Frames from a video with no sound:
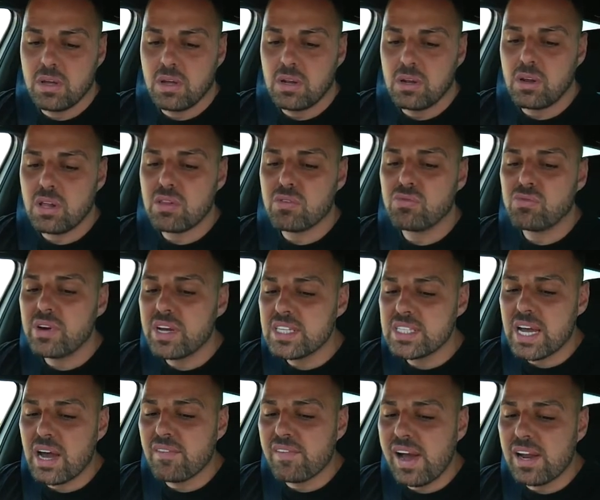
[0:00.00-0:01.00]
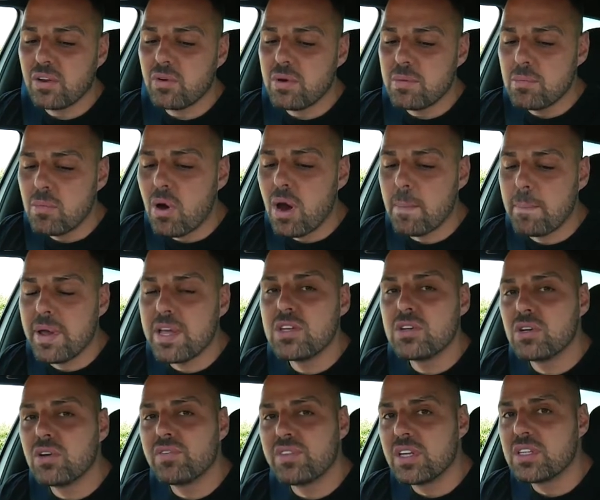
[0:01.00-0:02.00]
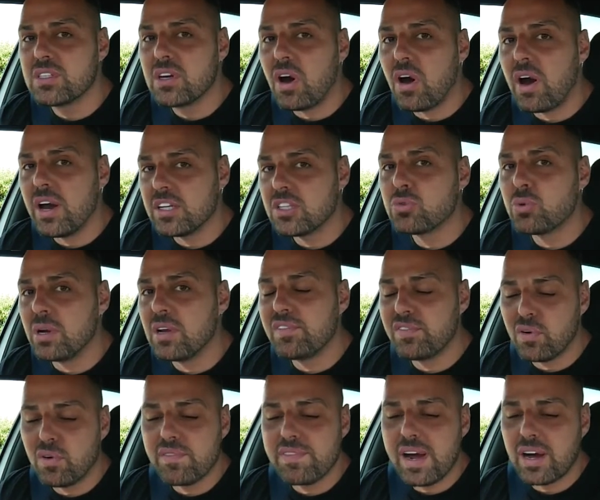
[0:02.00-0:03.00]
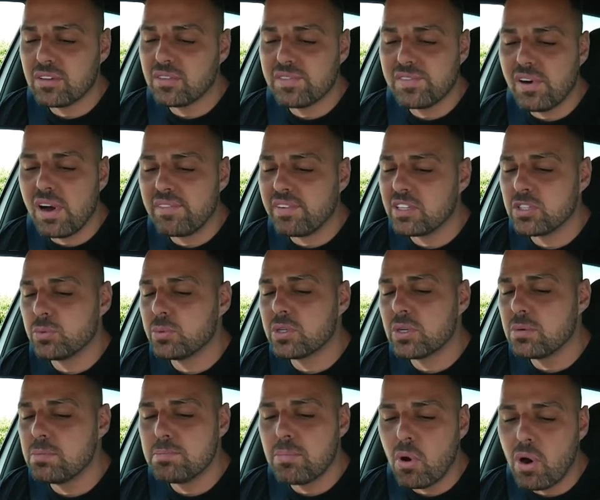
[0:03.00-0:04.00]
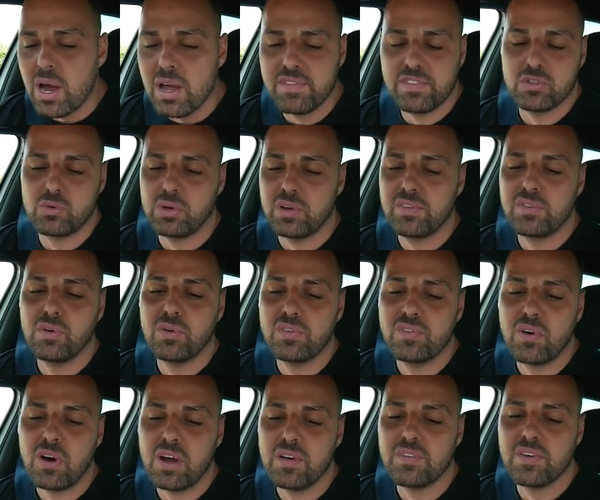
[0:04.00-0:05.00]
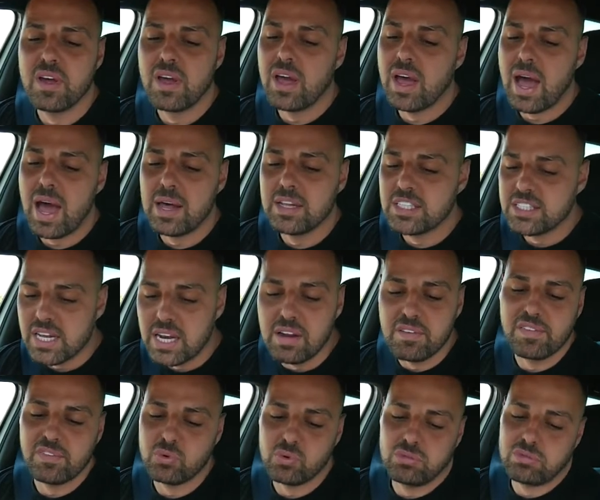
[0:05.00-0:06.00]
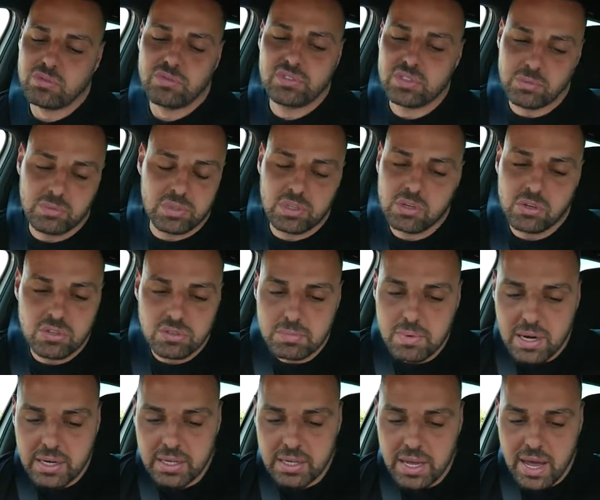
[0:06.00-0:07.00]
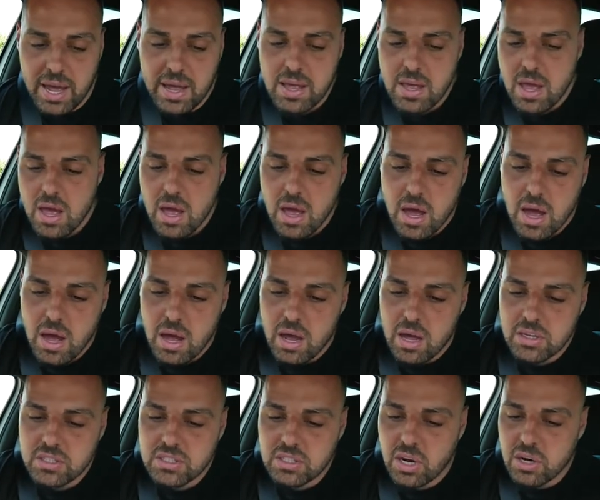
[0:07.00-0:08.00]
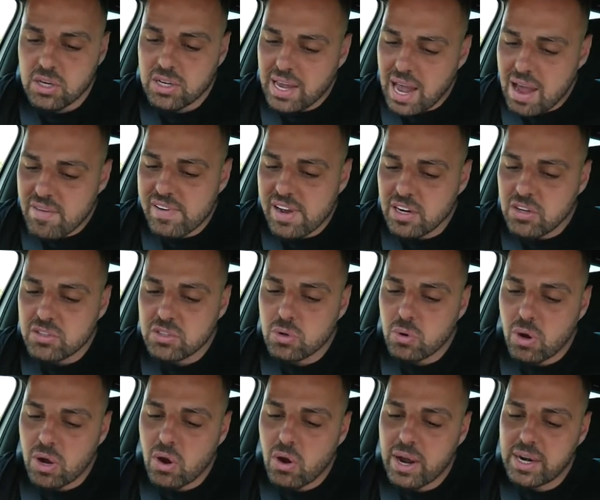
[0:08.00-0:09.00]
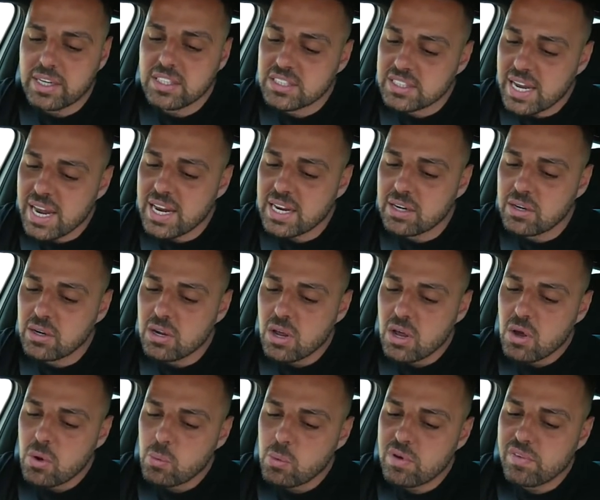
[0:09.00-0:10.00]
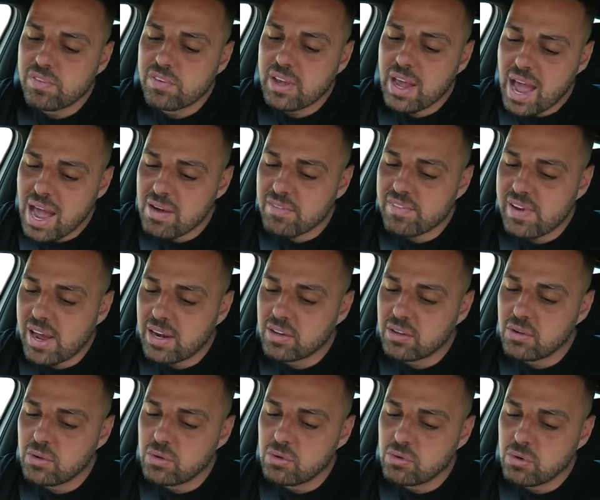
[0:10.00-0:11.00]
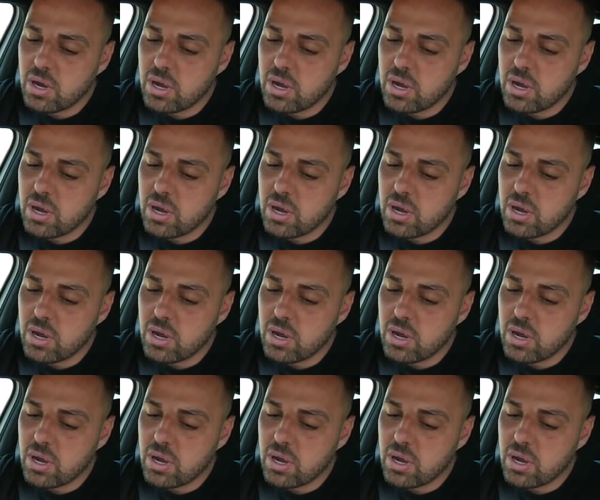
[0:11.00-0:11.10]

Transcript: Like the retail value, in my opinion, of this car is 24,500. We couldn't buy it for 24,500 and sell it for, obviously we'd lose money, yeah? So cap values are quite high, and it's saying with cap value,